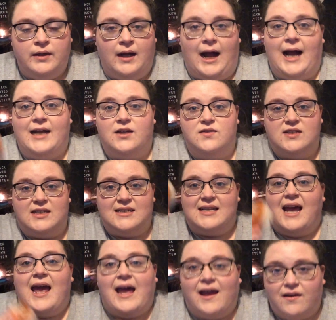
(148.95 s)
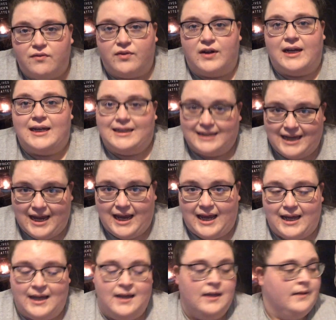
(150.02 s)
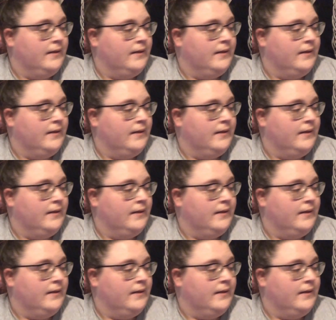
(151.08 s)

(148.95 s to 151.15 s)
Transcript: I use this every day.